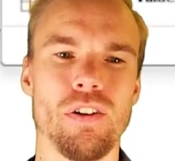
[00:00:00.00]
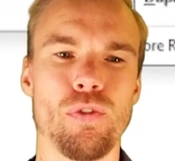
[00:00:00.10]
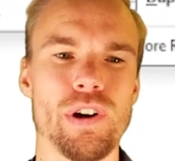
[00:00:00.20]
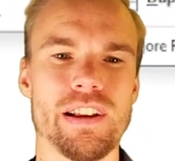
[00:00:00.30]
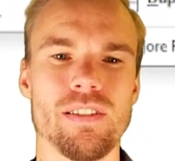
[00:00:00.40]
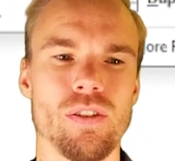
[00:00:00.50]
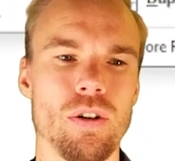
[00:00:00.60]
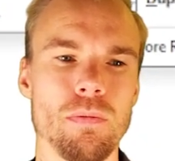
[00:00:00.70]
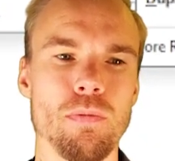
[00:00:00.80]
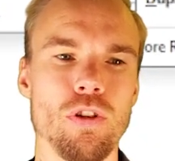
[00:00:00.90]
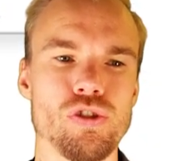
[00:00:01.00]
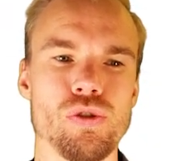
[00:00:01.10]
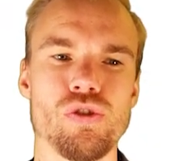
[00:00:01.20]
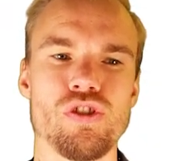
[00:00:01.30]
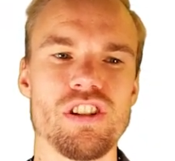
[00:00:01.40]
For example, you
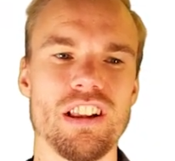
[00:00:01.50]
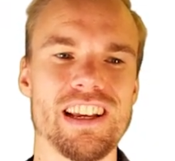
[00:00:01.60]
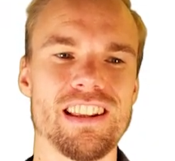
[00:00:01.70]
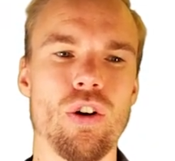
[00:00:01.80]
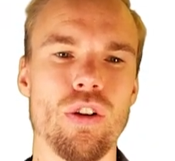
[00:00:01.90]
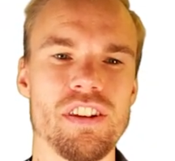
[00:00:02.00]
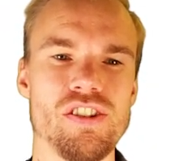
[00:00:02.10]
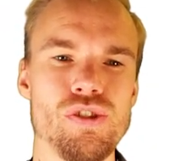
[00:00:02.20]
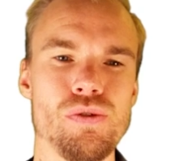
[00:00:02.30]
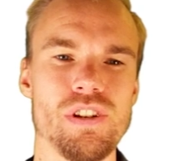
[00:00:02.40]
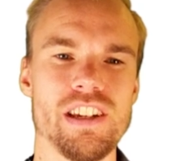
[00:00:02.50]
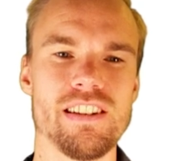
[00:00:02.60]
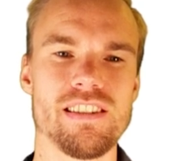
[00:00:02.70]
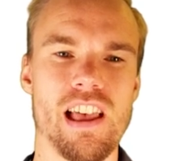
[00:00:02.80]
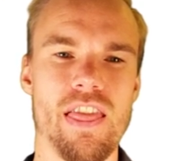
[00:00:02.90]
could select all the
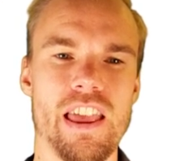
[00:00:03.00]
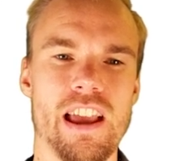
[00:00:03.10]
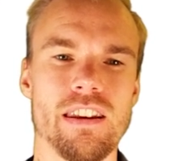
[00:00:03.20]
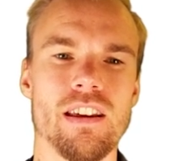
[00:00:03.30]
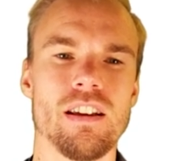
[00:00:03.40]
units and then